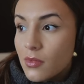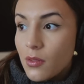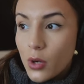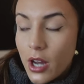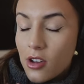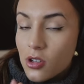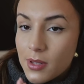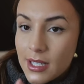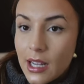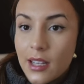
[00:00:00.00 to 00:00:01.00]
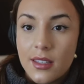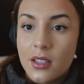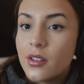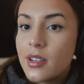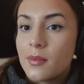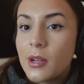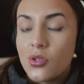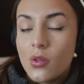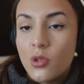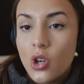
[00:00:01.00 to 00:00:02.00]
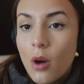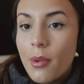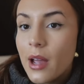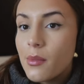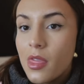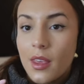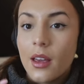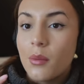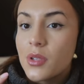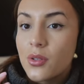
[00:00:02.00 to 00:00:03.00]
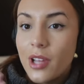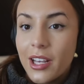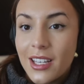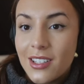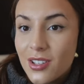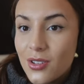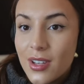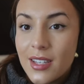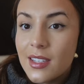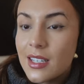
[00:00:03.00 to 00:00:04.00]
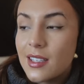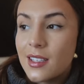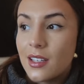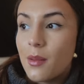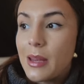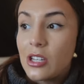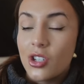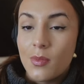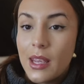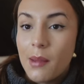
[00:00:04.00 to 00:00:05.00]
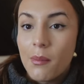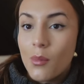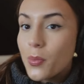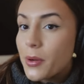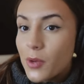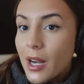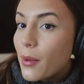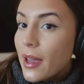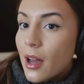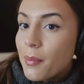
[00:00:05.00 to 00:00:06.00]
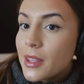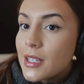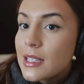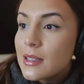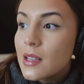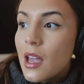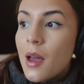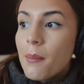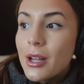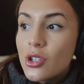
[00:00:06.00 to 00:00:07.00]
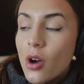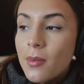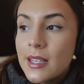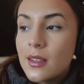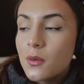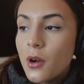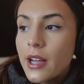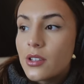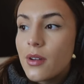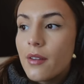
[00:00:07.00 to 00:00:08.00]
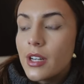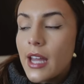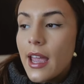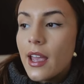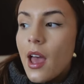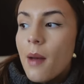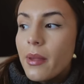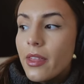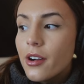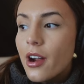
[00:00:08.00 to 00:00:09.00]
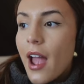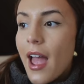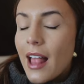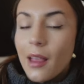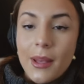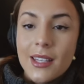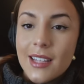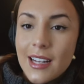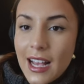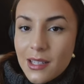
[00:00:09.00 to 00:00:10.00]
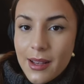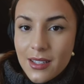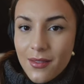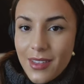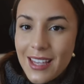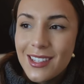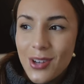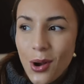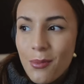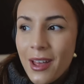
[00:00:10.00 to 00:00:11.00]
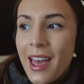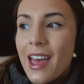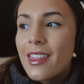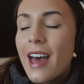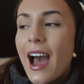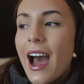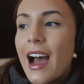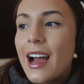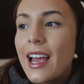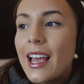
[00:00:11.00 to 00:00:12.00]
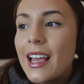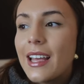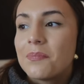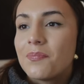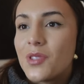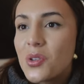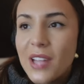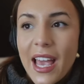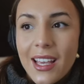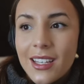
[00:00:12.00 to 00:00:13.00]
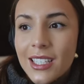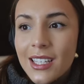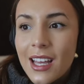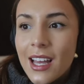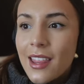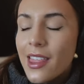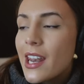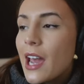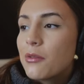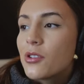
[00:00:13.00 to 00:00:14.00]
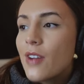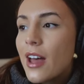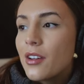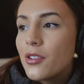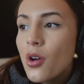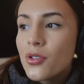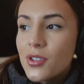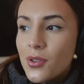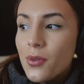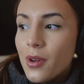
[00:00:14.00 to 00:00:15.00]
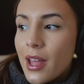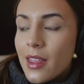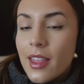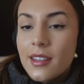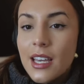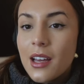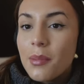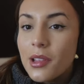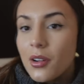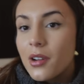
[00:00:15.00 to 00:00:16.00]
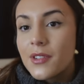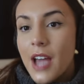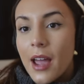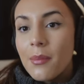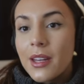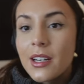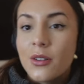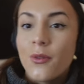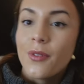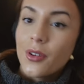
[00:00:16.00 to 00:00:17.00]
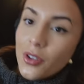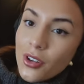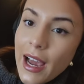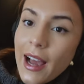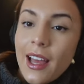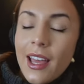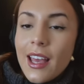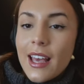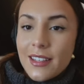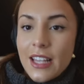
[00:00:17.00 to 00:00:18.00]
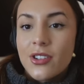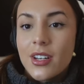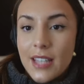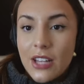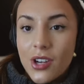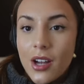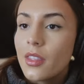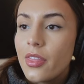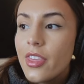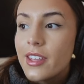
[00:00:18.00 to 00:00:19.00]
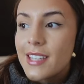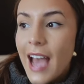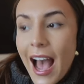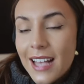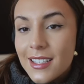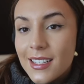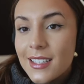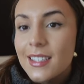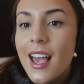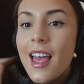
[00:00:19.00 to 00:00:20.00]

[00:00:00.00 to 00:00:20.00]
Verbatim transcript: 100% consider this my dream job. I think I'm so lucky to do this. It's still a pinch me moment when I wake up and this is my job. This is what I do every day. But there are elements and aspects of this job that I don't like, that I would rather not do, that take up a lot of time that I don't feel good at, etc., etc. The tasks